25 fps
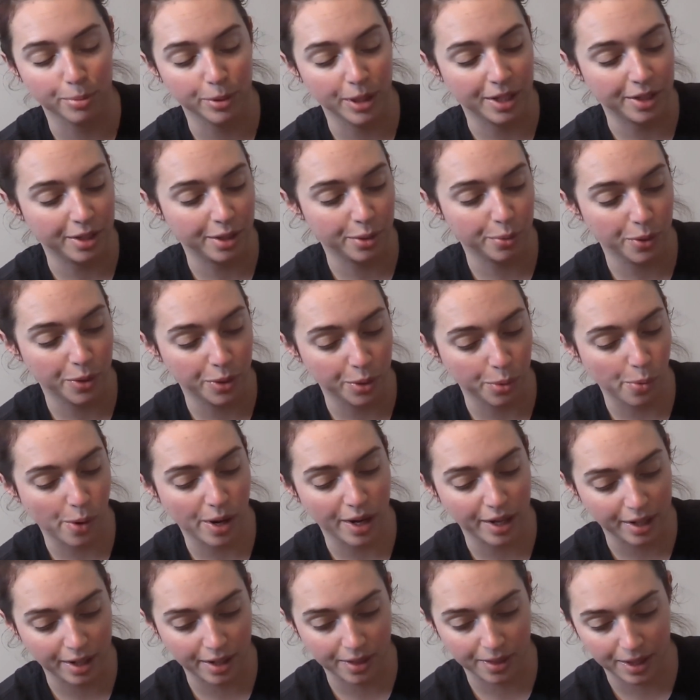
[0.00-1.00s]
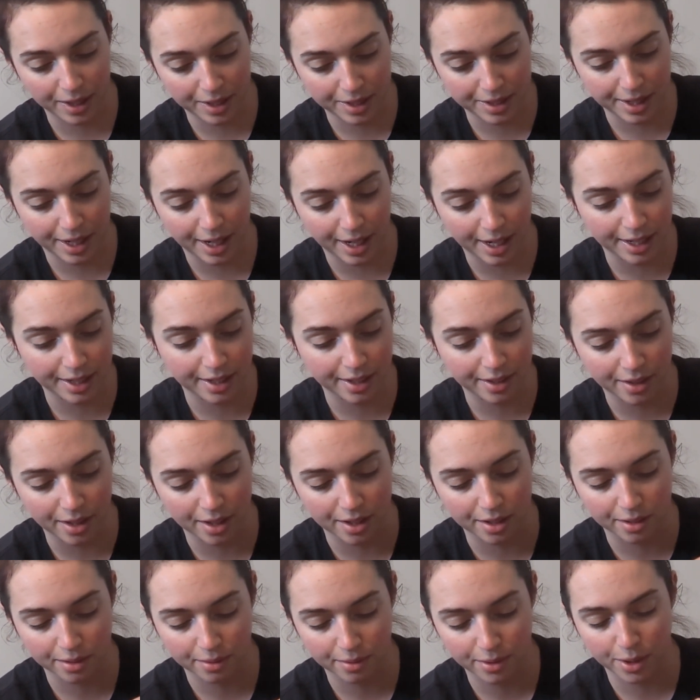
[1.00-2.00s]
blended with the white and then dyed, and
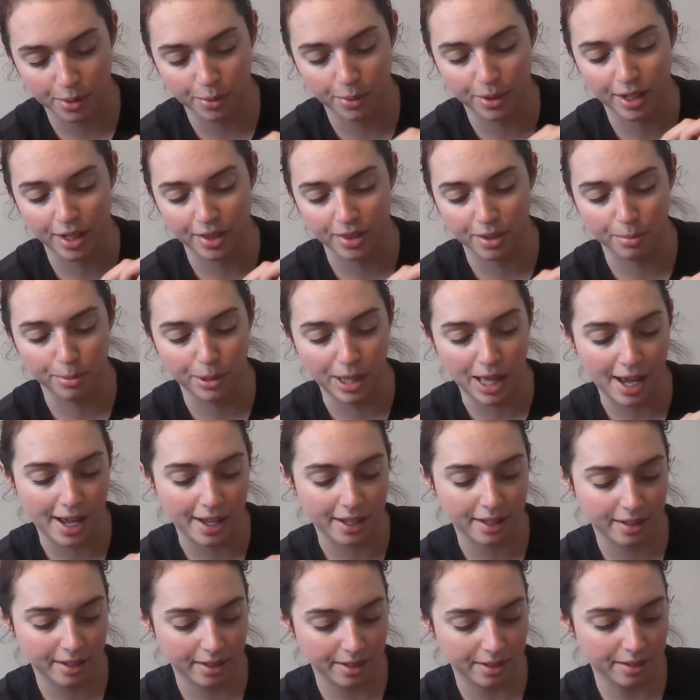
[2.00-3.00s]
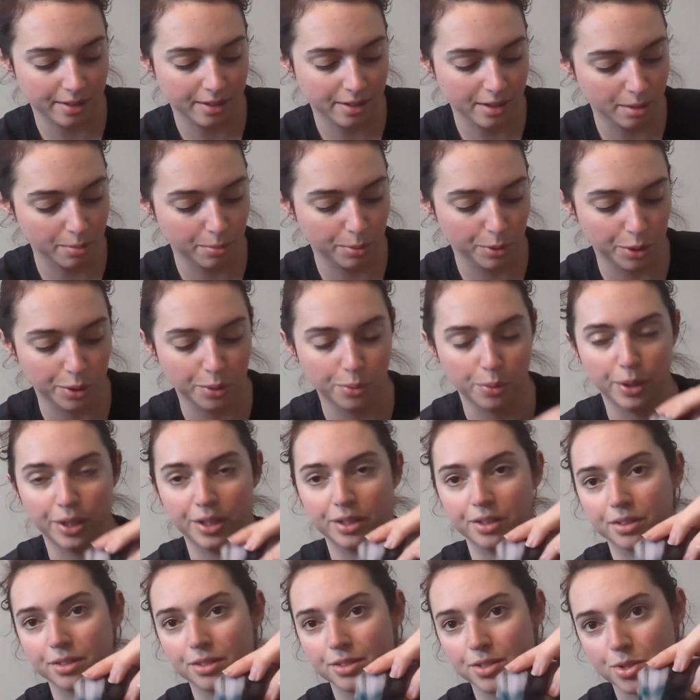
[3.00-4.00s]
then you would get the black and the blue
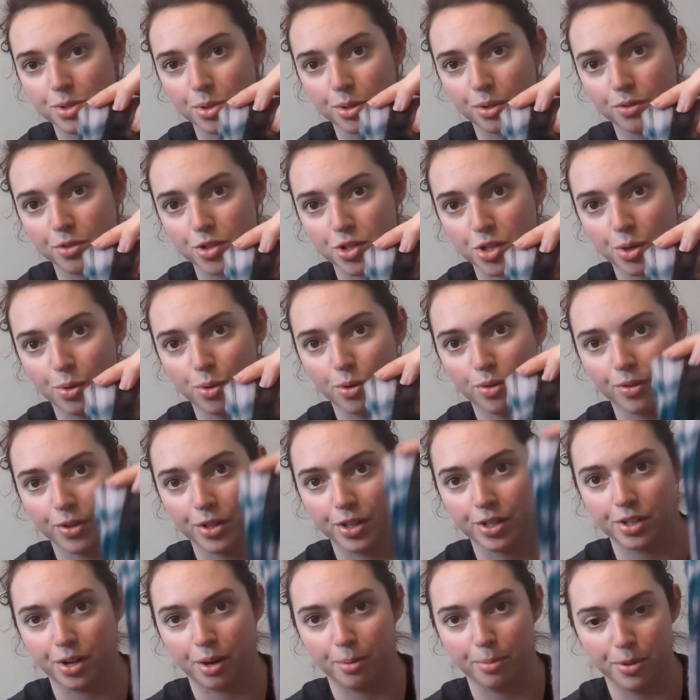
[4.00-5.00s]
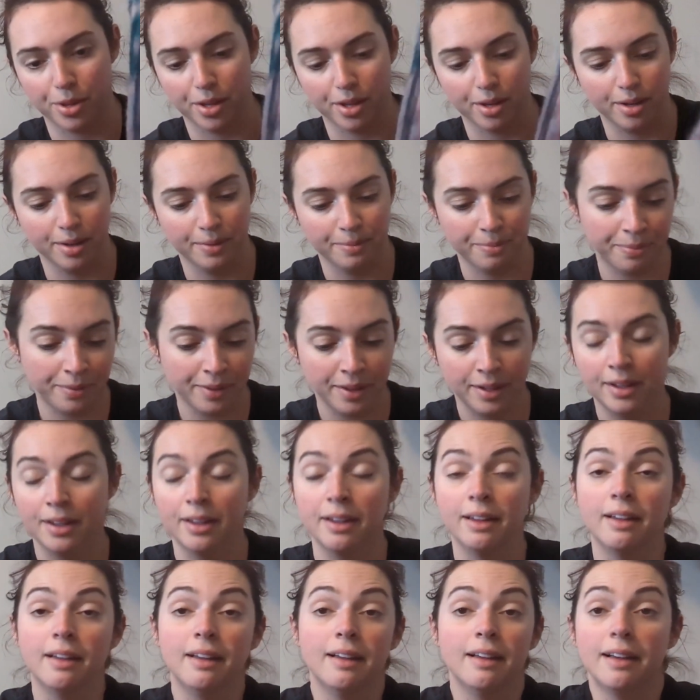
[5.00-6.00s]
wouldn't sort of show over the top of the...
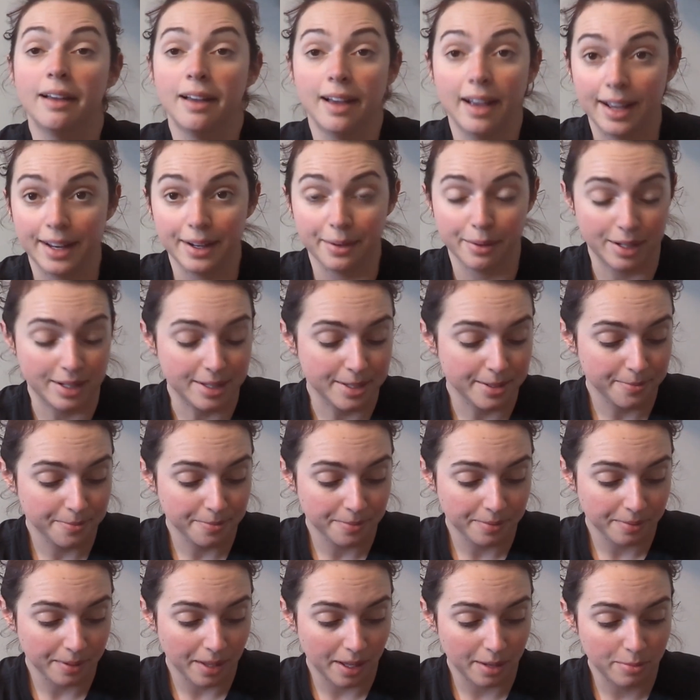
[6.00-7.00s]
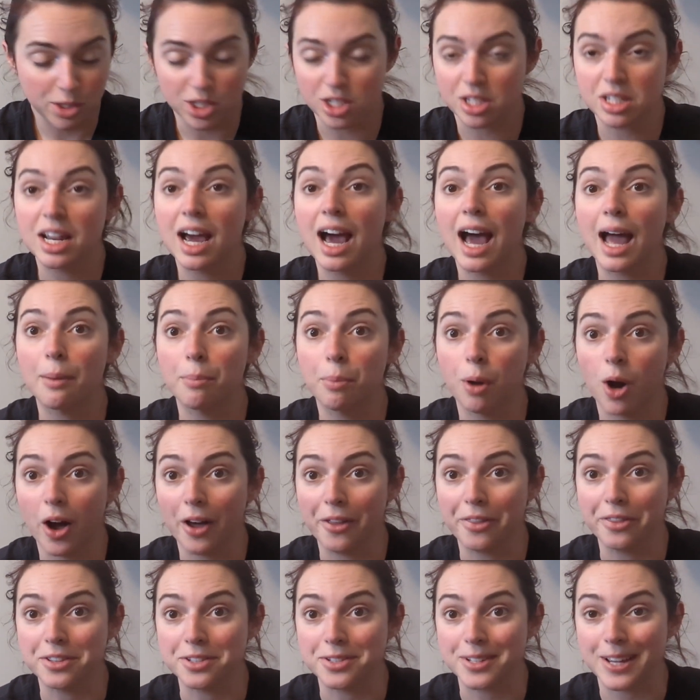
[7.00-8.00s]
Anyways, I'm just
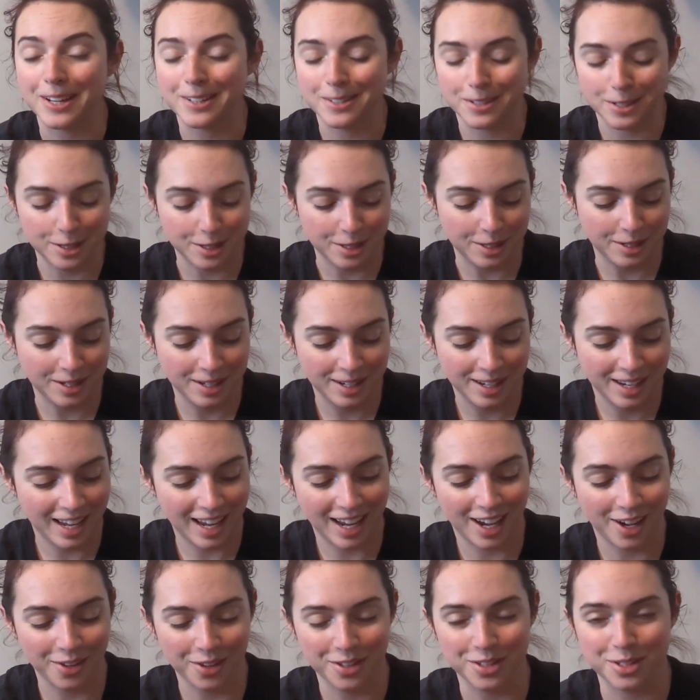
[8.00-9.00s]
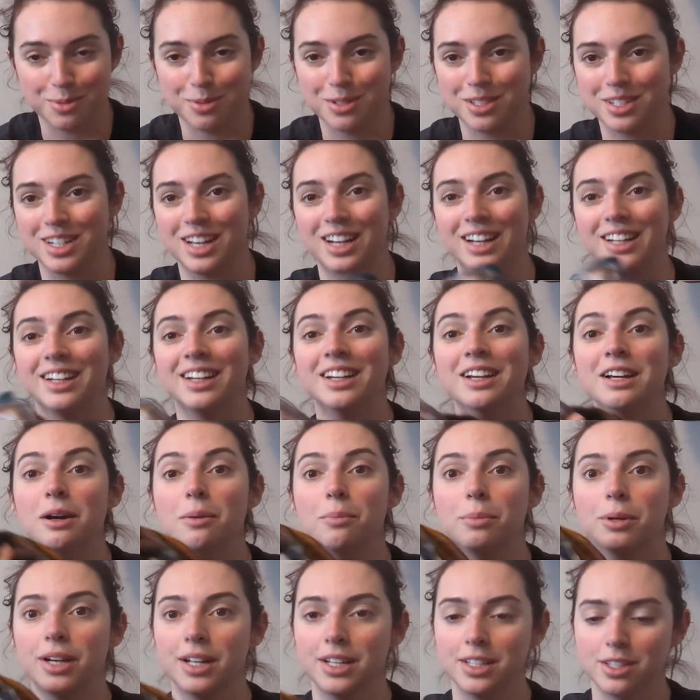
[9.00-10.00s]
hypothesizing how this was done,
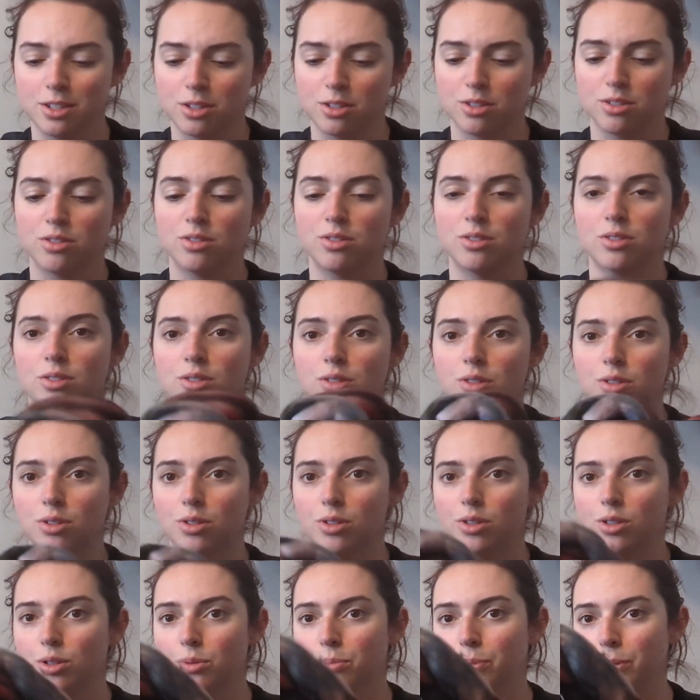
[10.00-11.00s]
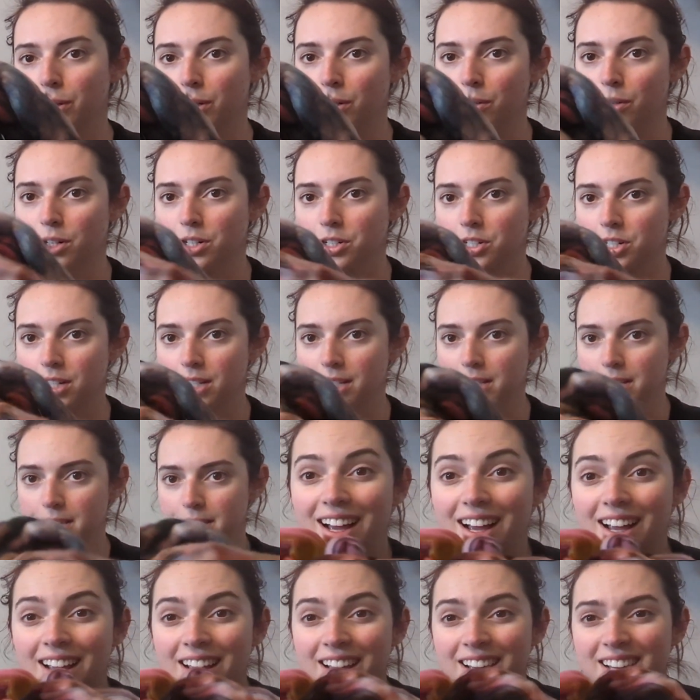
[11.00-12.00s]
but it's super gorgeous.
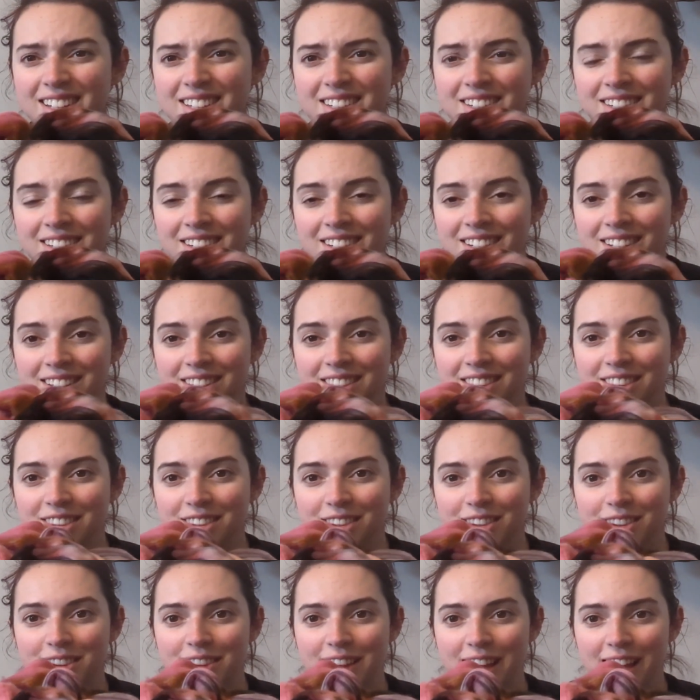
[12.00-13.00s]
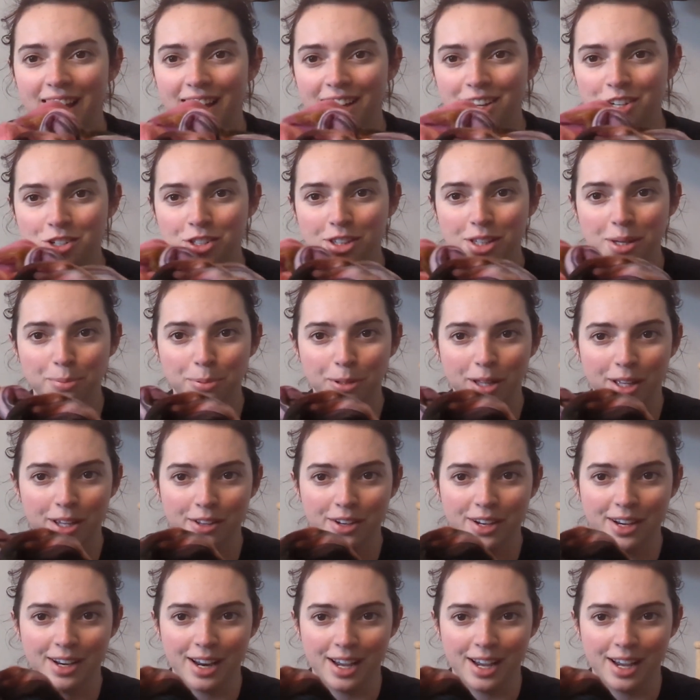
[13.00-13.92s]
And they actually play